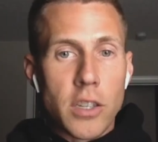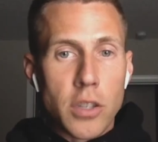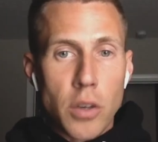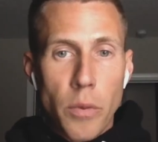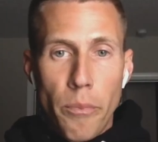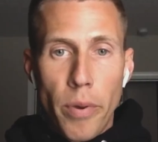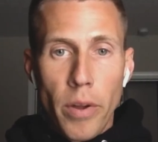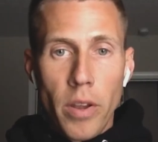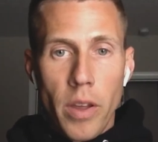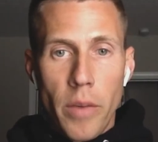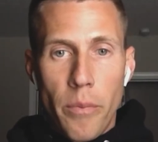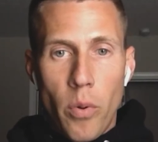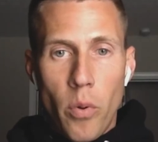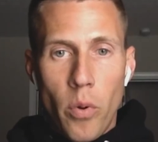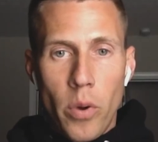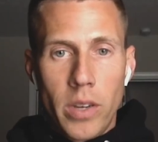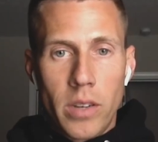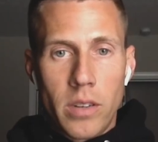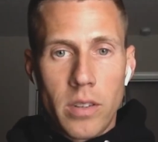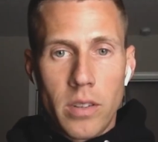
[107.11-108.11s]
as a bullet
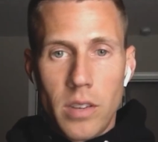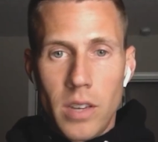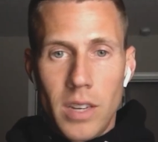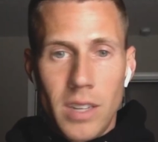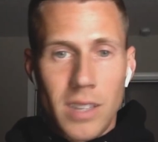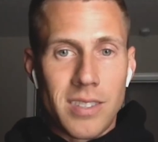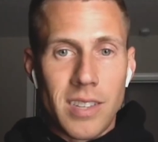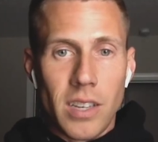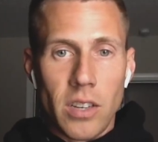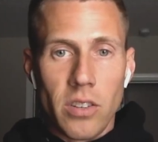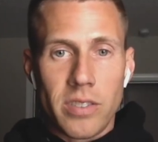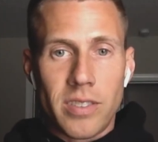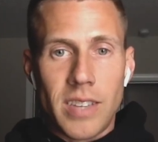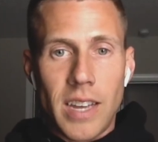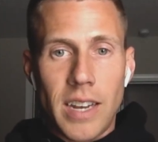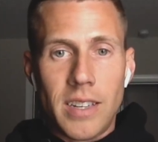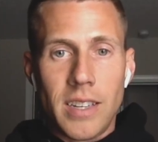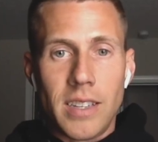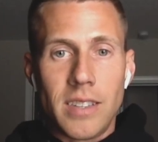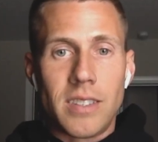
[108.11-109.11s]
point in a single
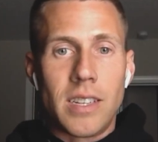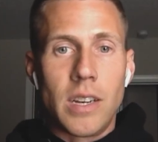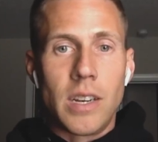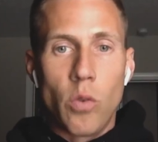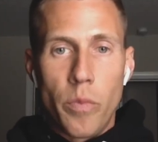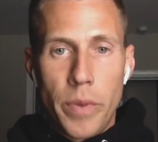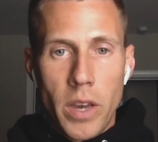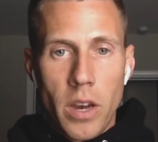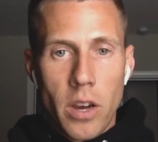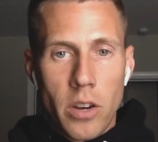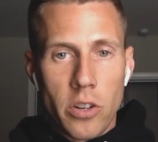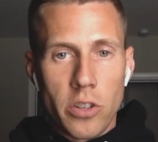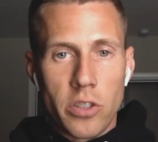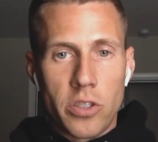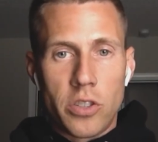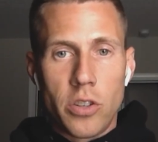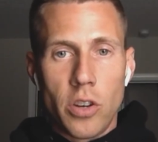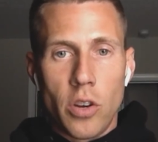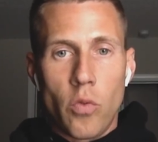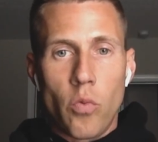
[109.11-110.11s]
sentence and it would be
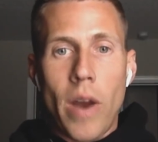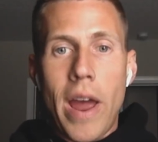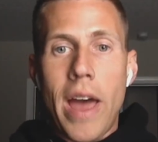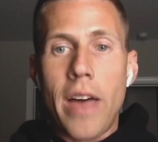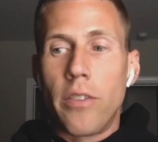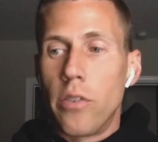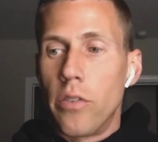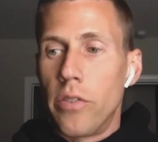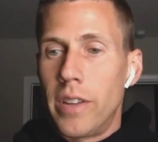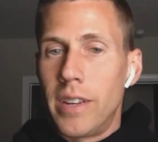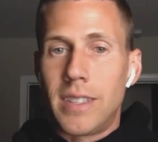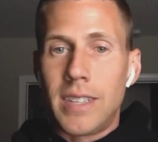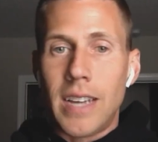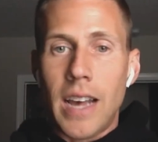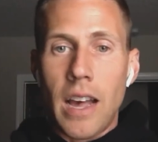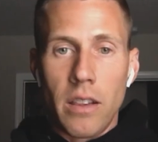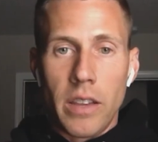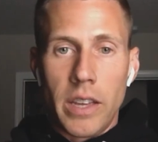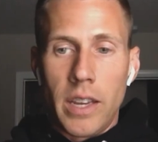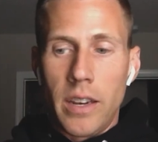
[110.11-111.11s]
understood rather than
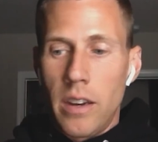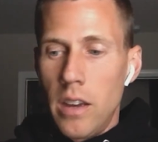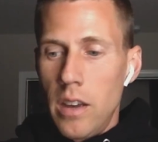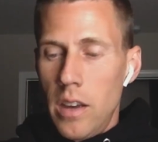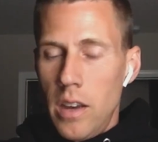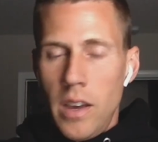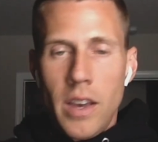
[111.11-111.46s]
telling